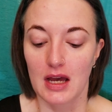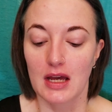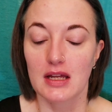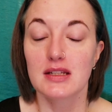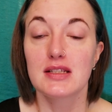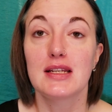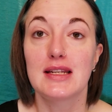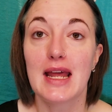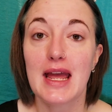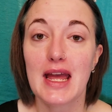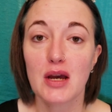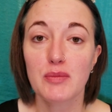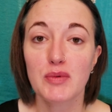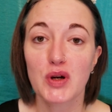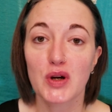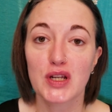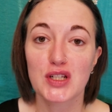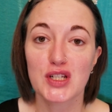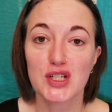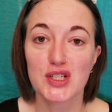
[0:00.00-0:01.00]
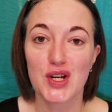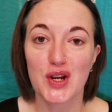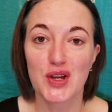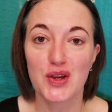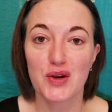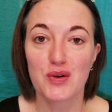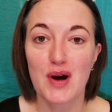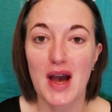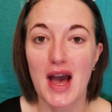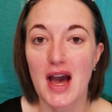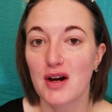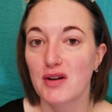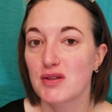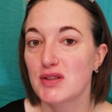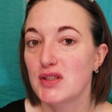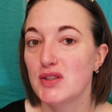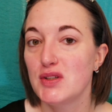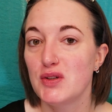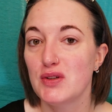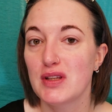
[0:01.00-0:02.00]
Today I'm going to show you how
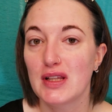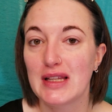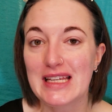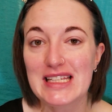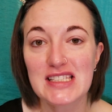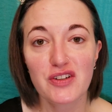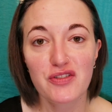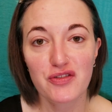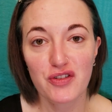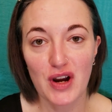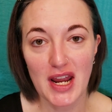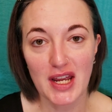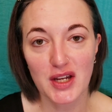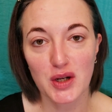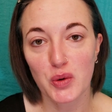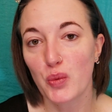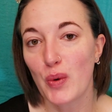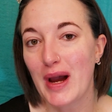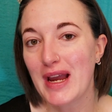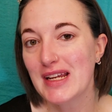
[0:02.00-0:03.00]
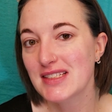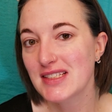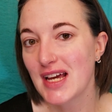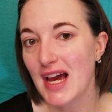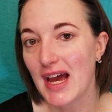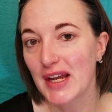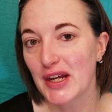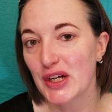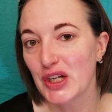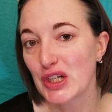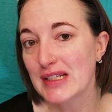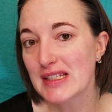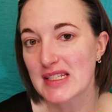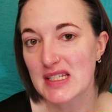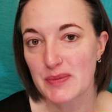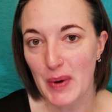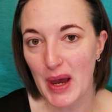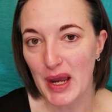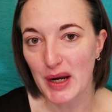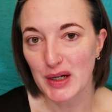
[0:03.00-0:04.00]
to do the Lisa Frank White Tiger
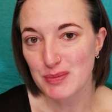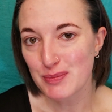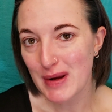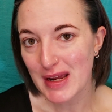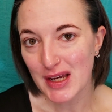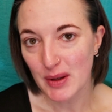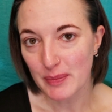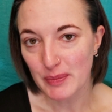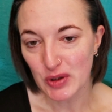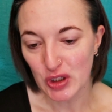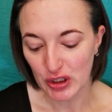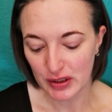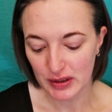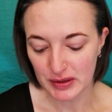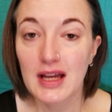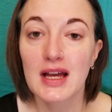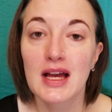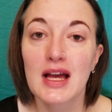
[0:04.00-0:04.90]
inspired makeup look.